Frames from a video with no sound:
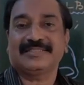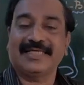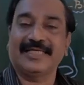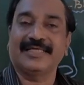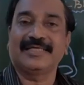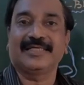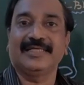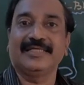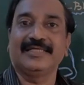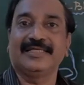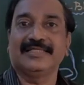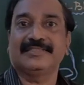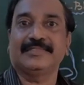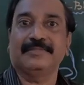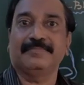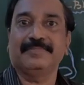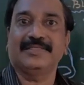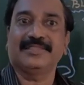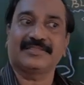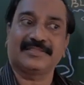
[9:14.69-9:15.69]

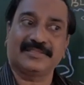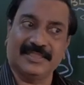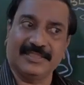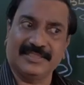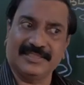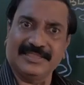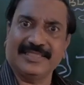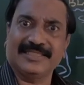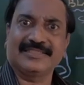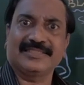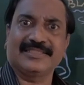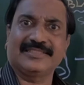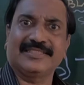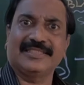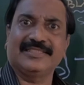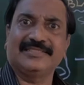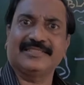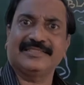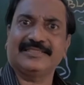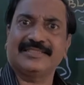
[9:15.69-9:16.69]
That is,
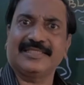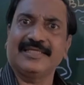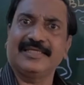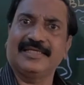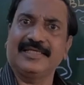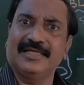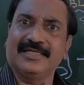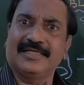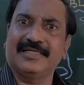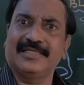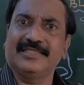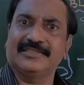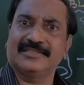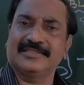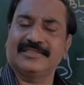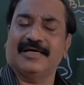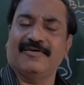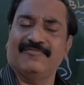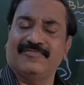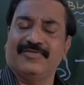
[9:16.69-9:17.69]
exercise or cycle at least
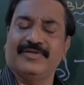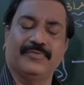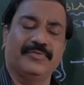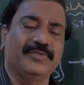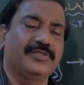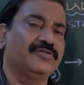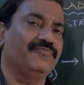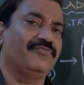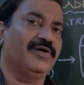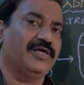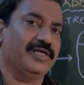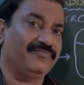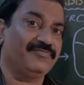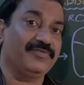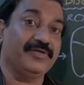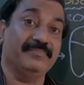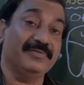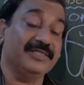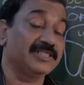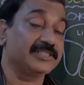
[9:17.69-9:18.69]
half an hour to
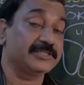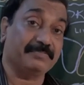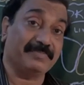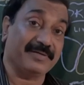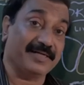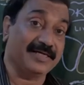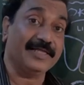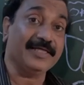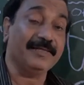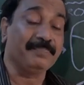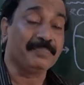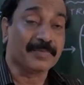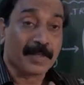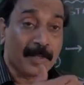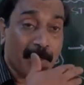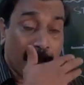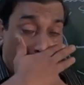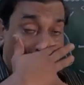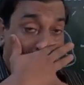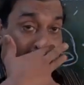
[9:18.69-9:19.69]
45 minutes per day.
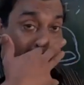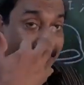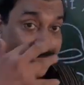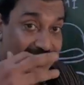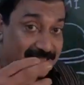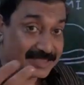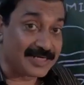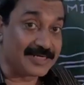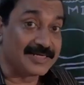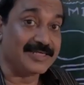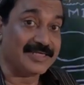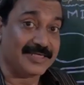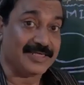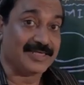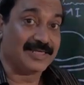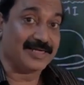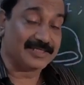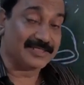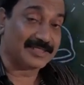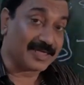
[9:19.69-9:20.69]
And the other day,
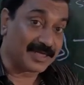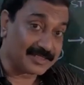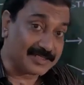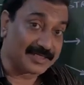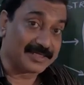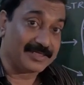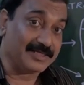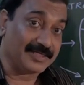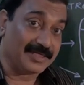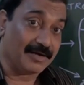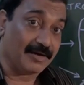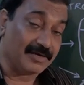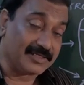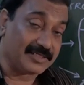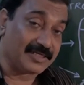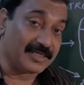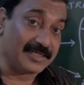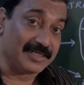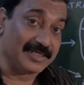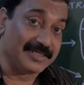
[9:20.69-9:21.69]

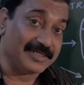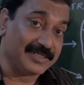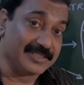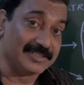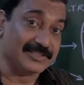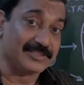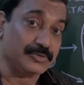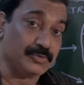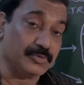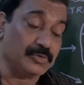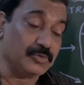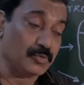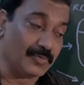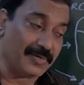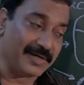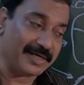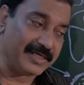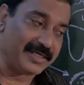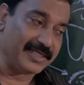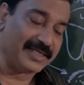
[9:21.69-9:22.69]
alternate days, you do
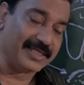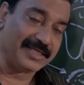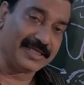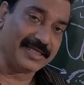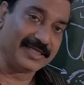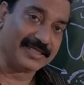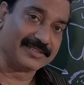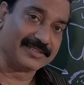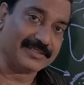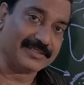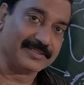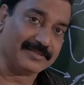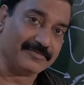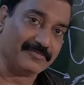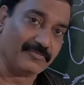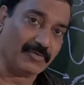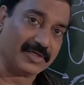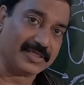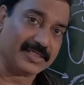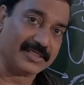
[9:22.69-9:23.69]
one day
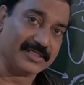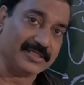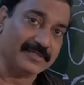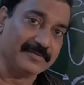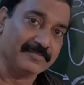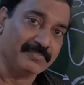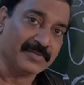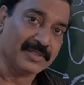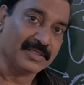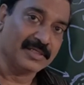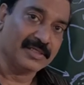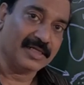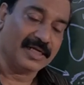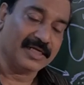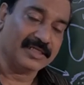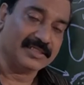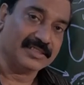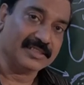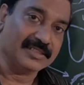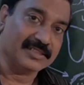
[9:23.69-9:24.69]
walking
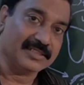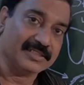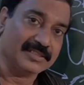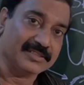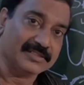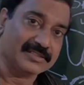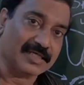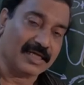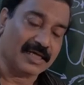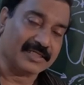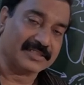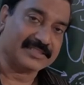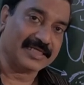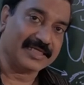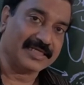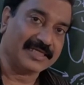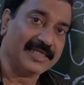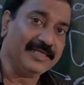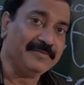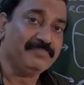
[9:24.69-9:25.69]
and or
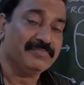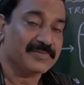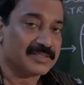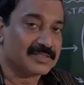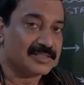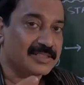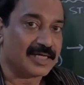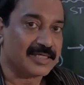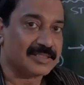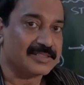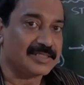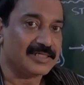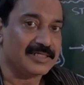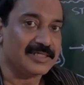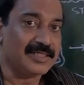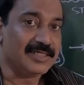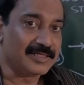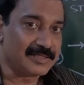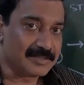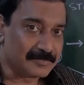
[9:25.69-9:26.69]
cycling, the other
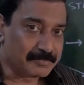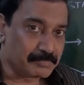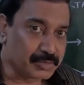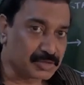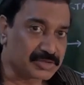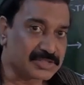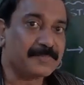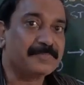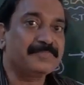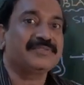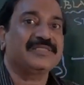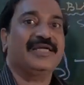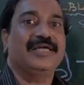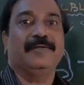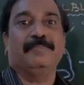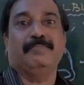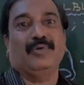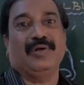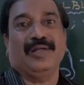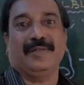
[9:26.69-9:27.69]
day push-ups
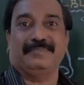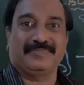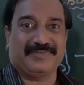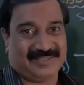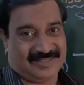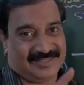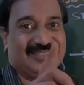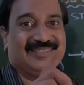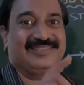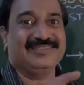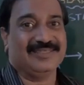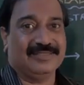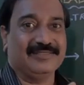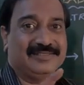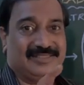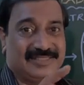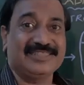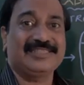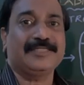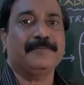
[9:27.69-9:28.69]
and pull-ups. These are
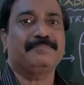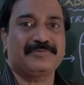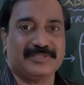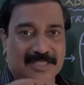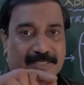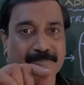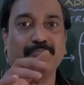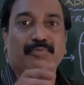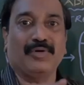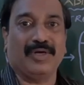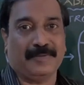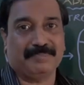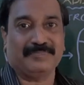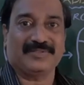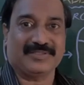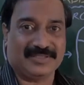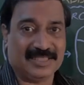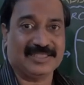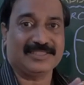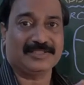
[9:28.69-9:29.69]
sit-ups and
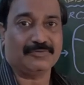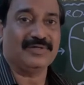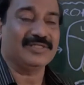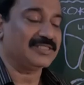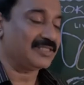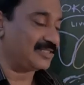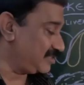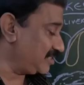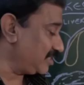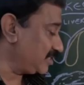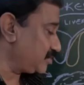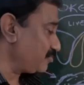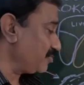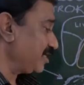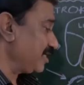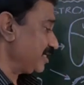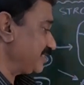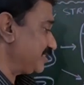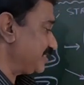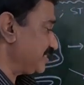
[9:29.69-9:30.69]
pull-ups. That's what
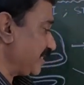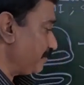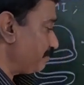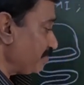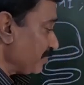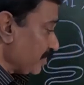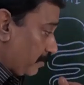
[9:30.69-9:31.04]
I say.